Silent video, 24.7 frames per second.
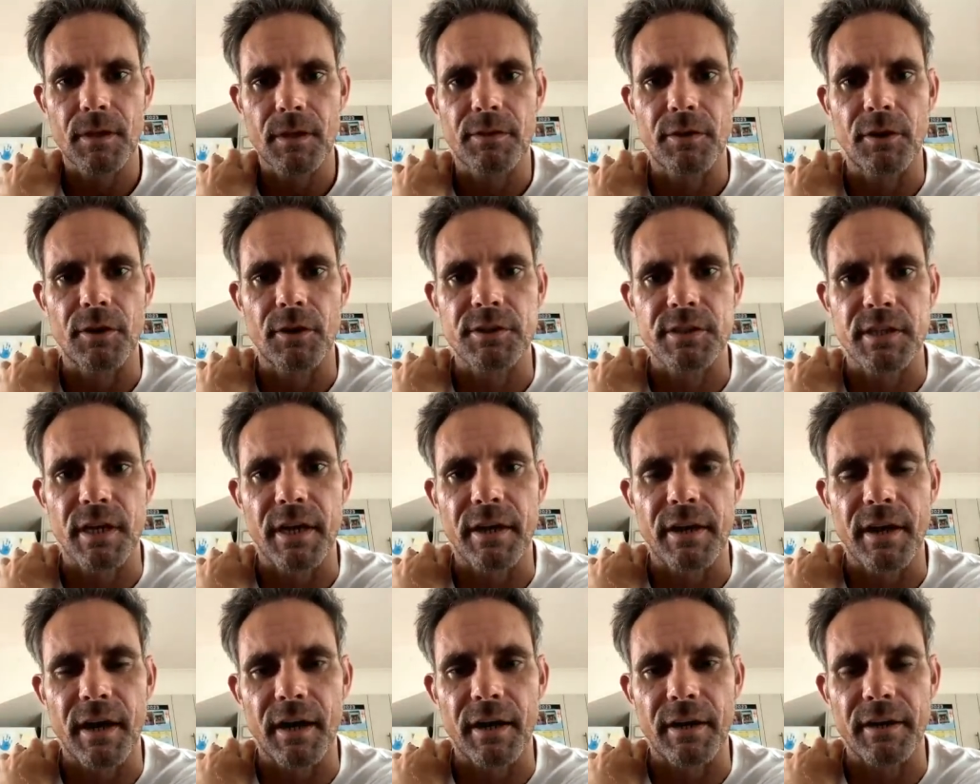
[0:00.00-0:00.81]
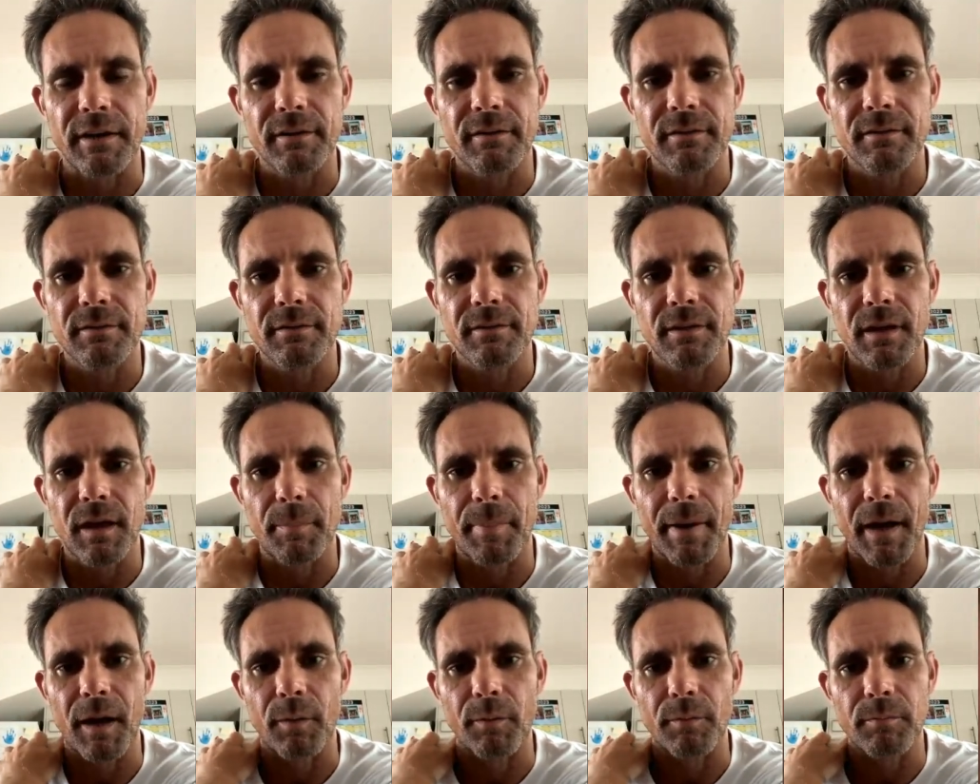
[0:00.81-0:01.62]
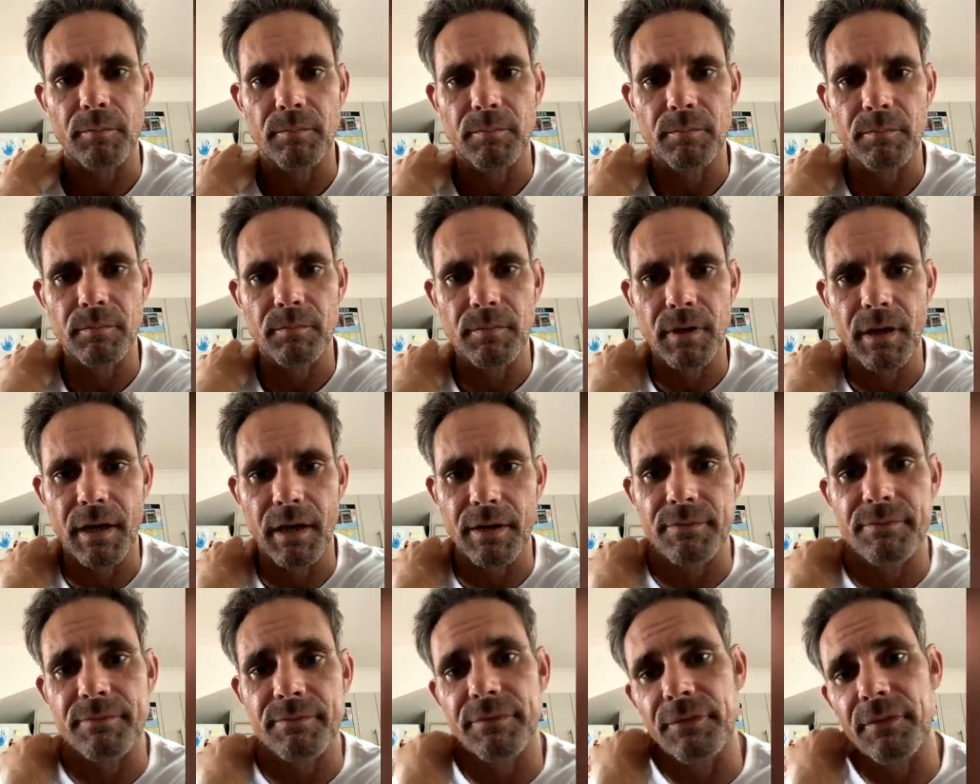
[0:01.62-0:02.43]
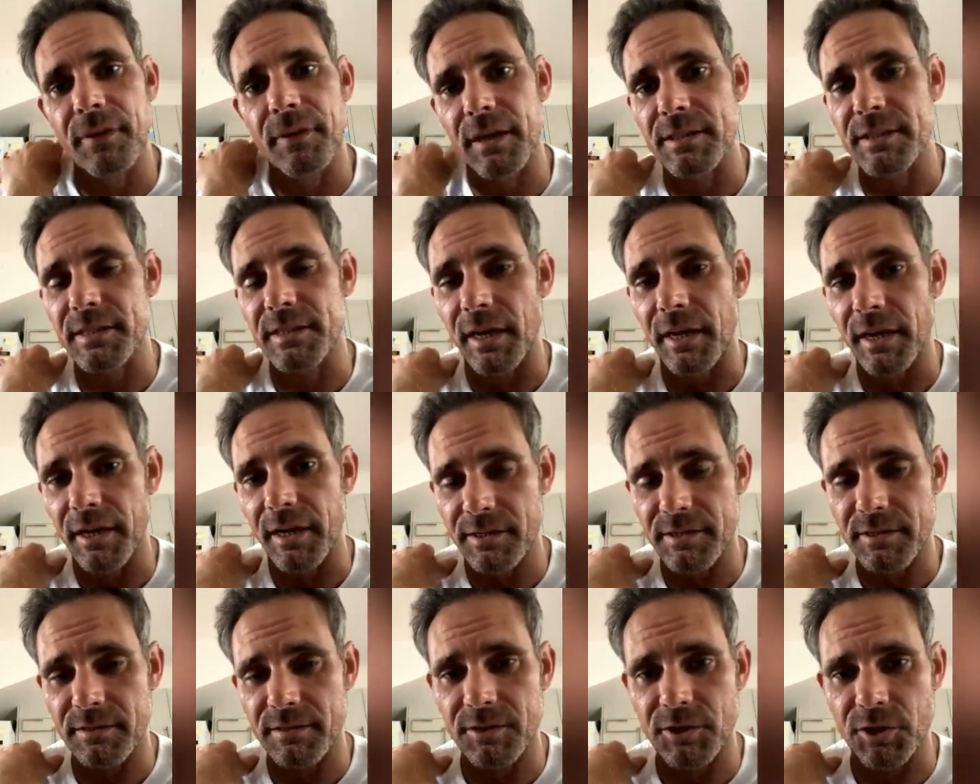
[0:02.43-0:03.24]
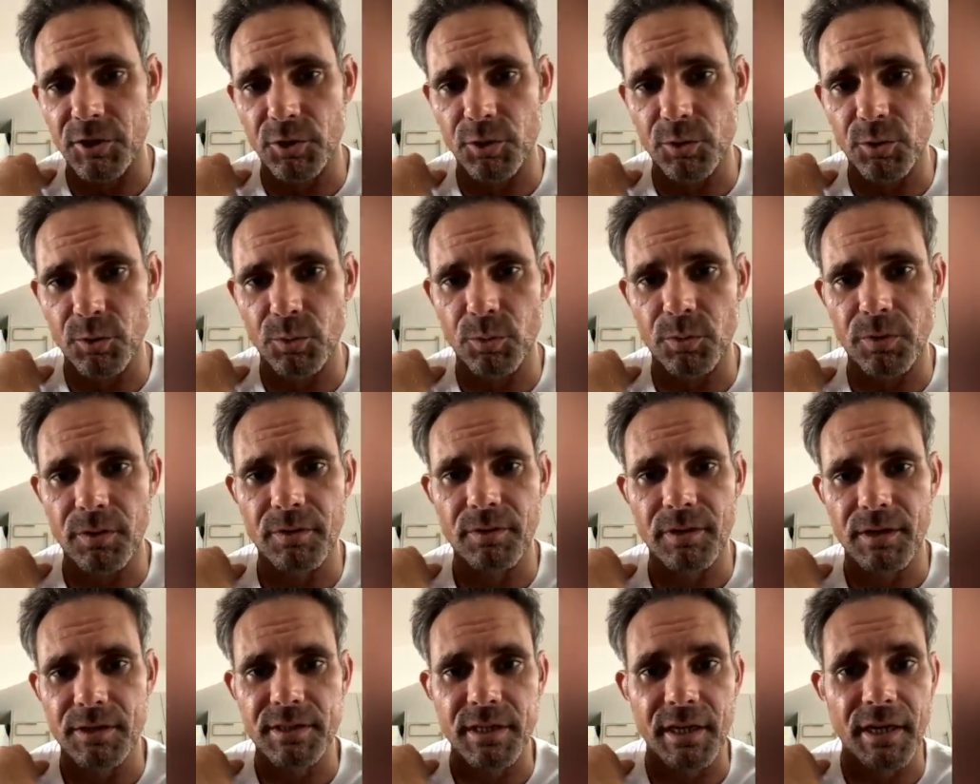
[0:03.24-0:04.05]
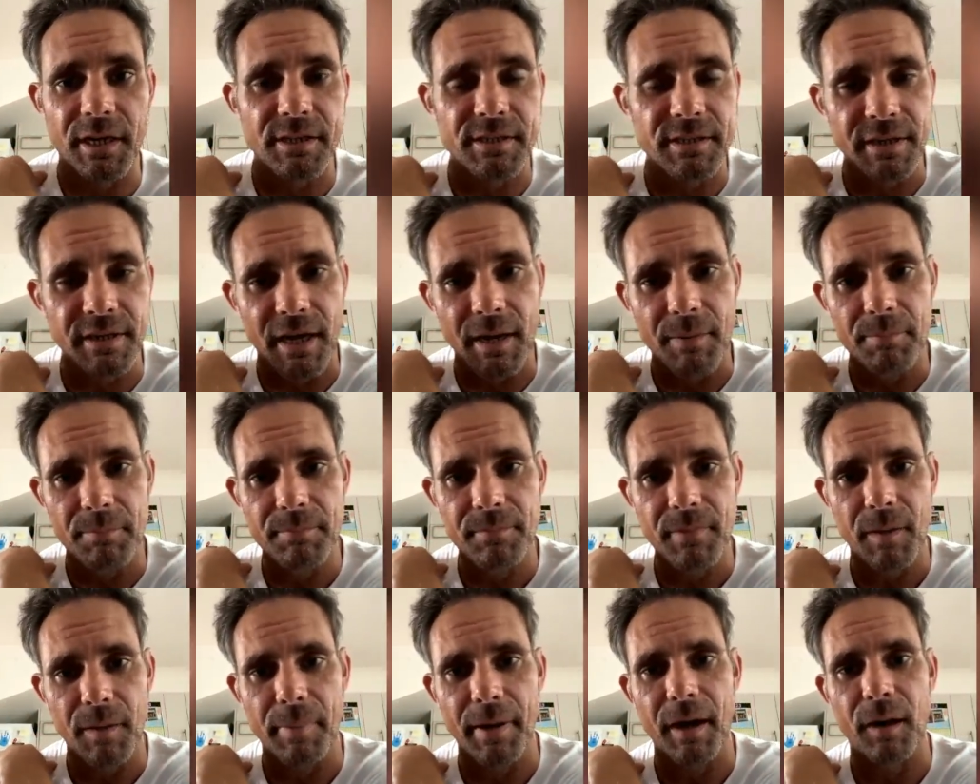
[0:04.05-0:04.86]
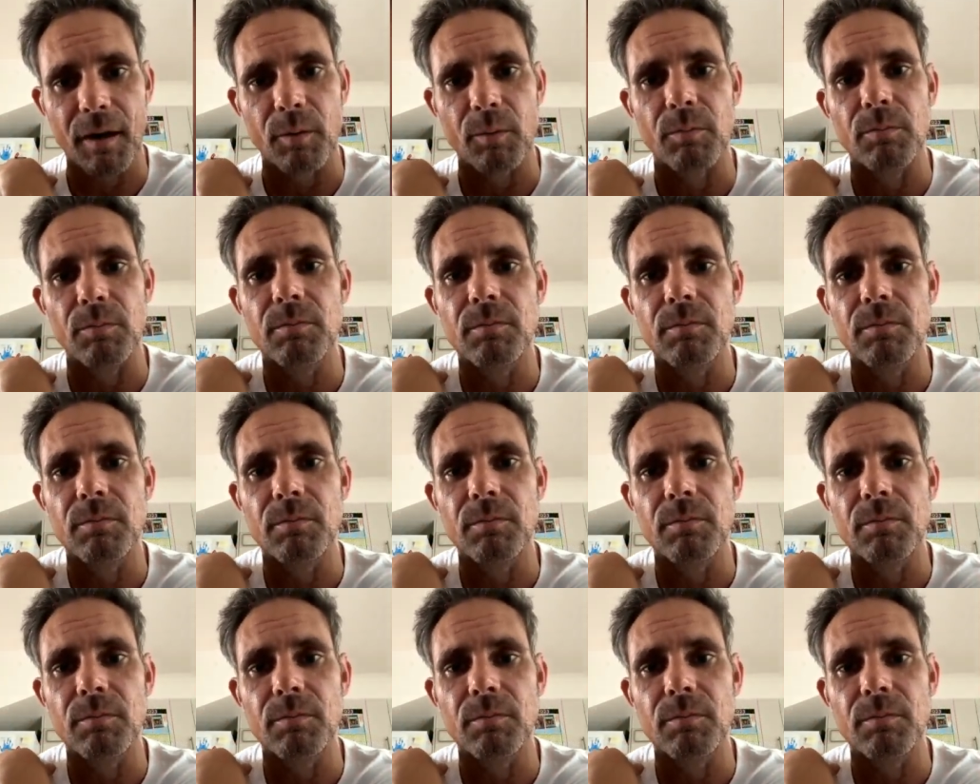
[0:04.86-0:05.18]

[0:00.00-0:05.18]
Thursday night about, I sent it to them about